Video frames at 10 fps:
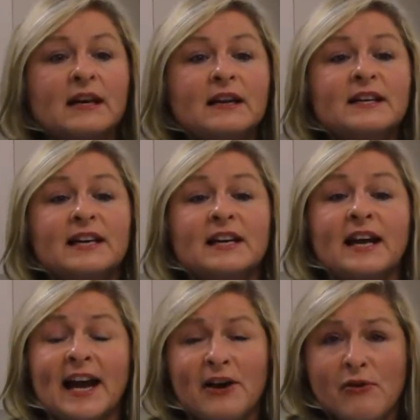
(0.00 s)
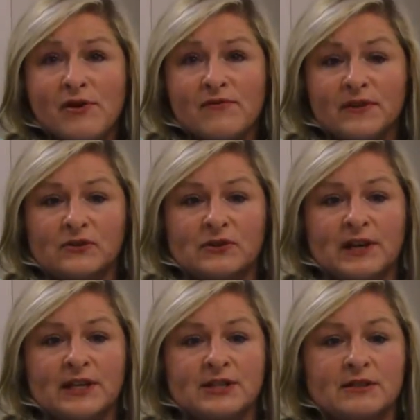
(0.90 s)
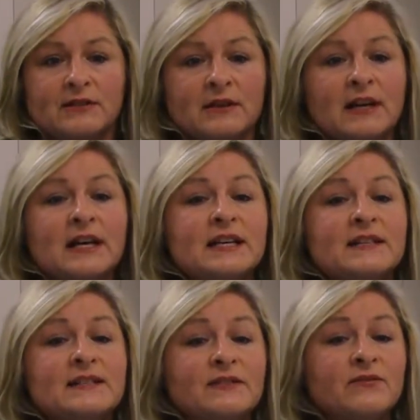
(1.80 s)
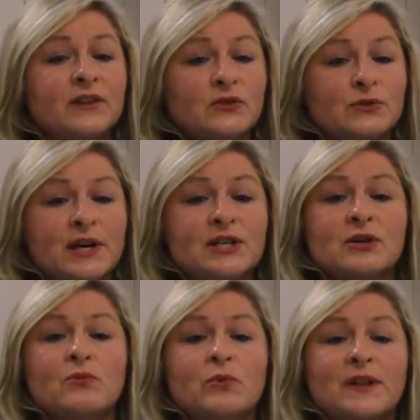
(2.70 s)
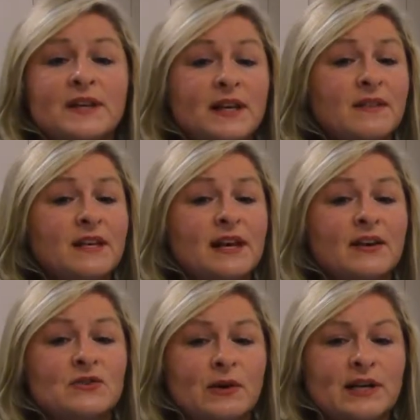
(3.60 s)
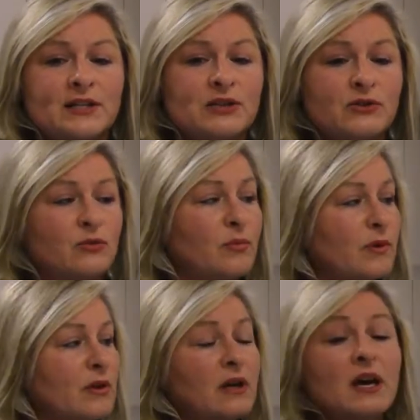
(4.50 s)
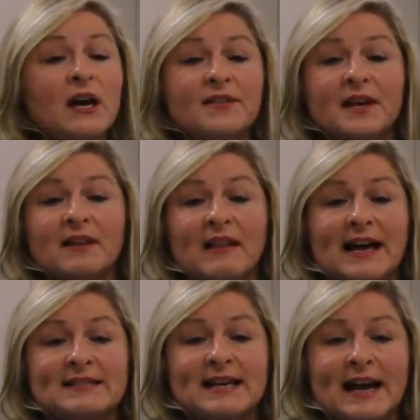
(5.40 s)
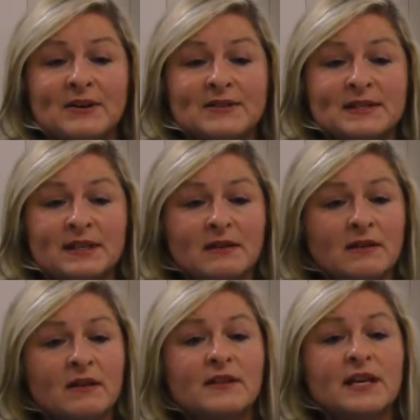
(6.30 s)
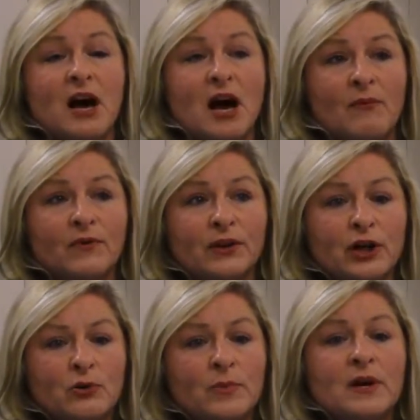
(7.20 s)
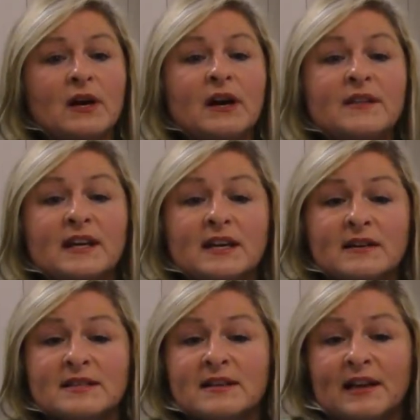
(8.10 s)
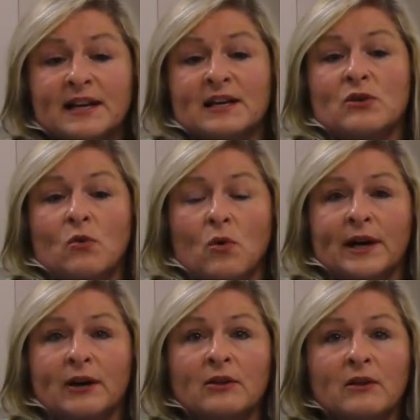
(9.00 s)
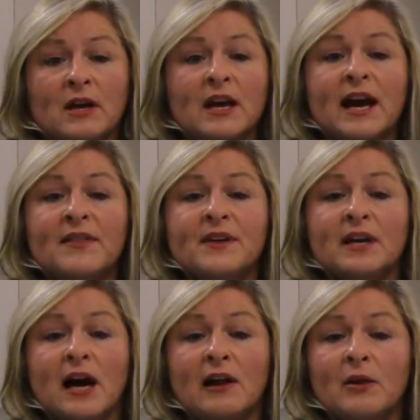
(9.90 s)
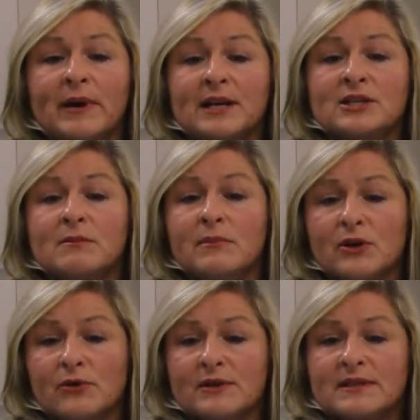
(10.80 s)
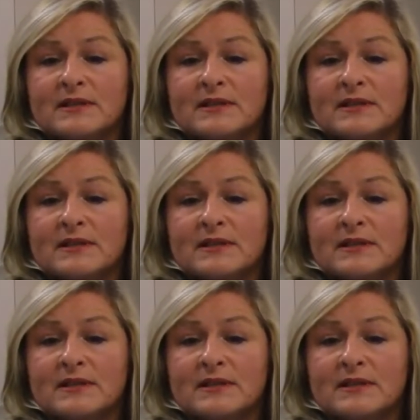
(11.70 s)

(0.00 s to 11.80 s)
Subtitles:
The inherent filtration is filtration within the X-ray tube, the glass housing, the envelope, the insulating oil, and the collimation mirrors.